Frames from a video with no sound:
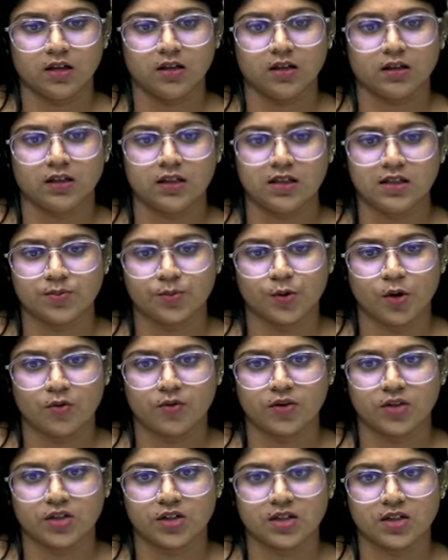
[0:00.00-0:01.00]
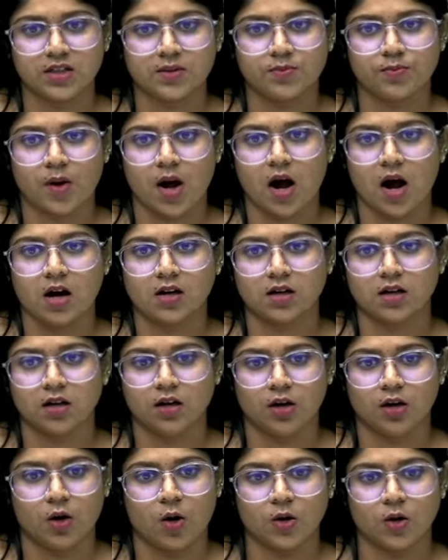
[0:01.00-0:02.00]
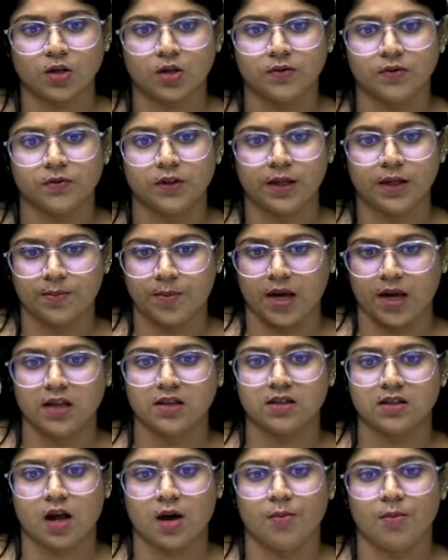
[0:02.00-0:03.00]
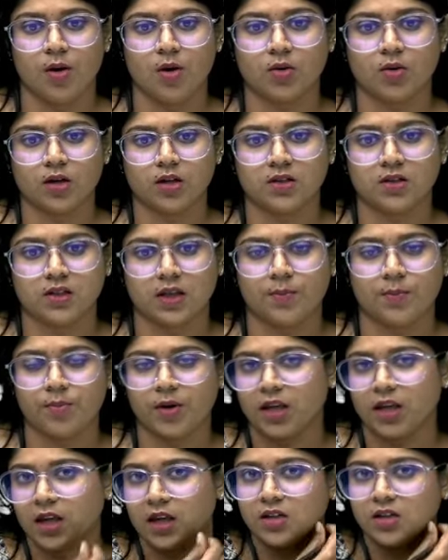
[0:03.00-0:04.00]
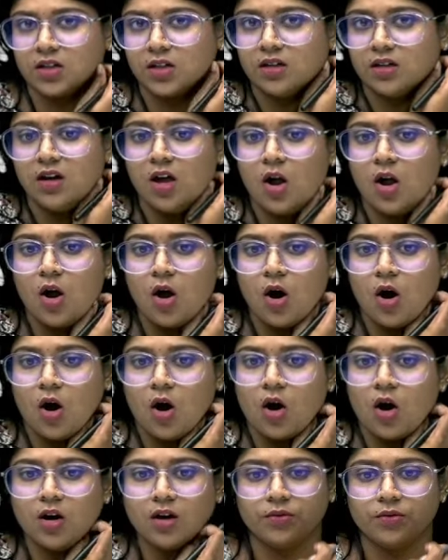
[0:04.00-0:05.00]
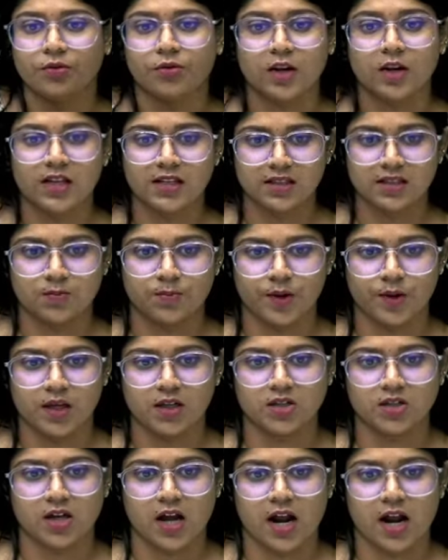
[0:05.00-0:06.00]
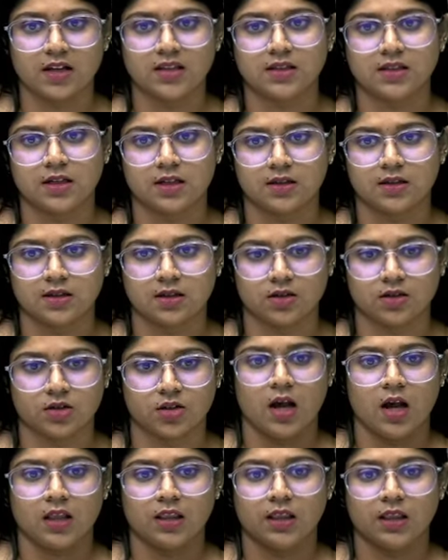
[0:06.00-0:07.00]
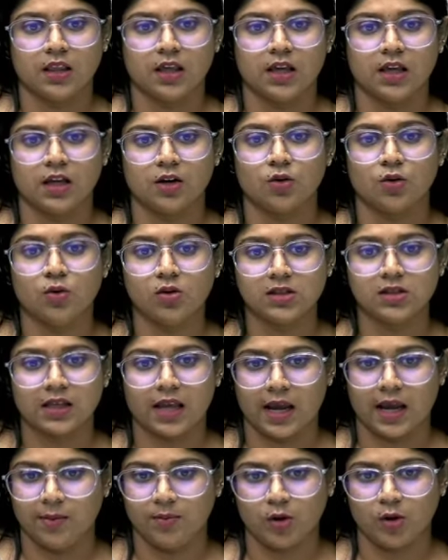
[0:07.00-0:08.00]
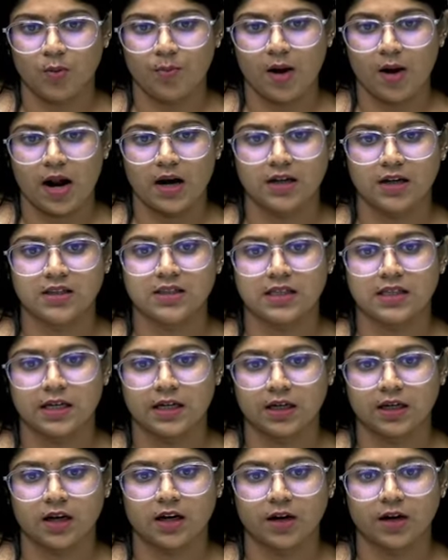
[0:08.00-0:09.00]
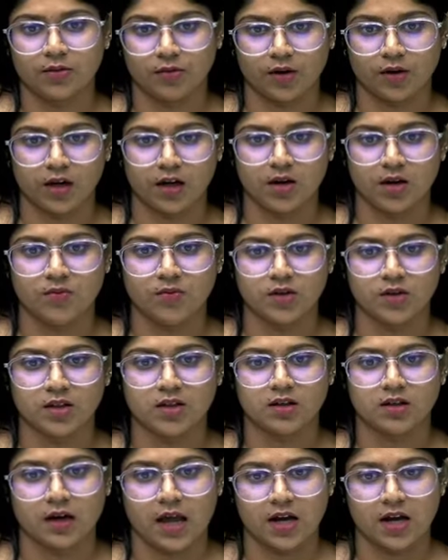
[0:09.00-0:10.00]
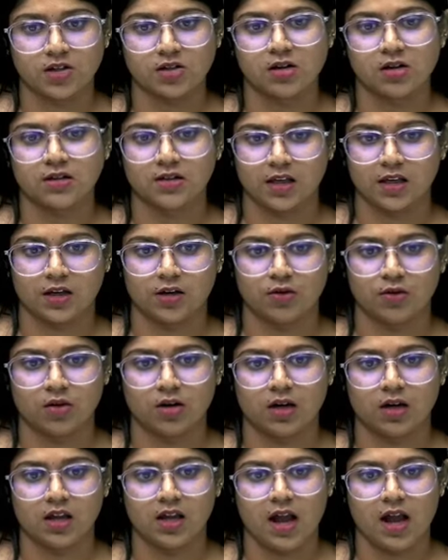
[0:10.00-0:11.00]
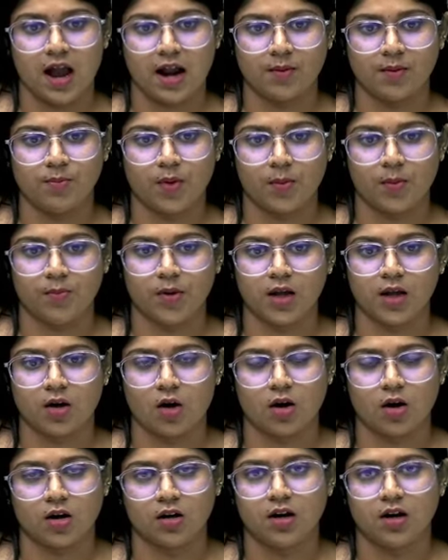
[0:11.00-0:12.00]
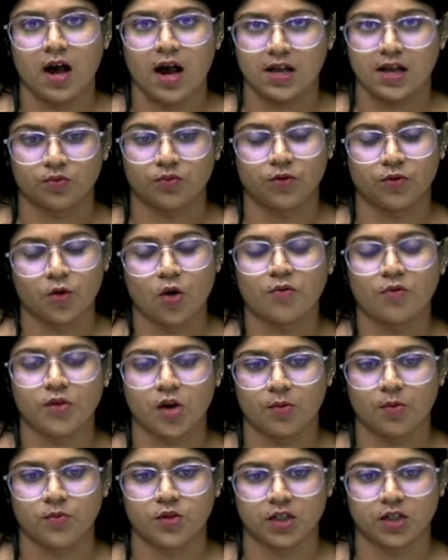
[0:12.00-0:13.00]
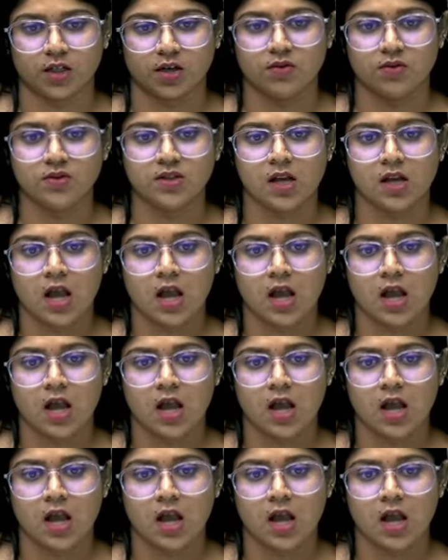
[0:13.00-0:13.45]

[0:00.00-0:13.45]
this provision sparked a lot of debates about its implication on free speech and censorship. The rules aim to balance internet freedom with national security and public order as few of the objectives,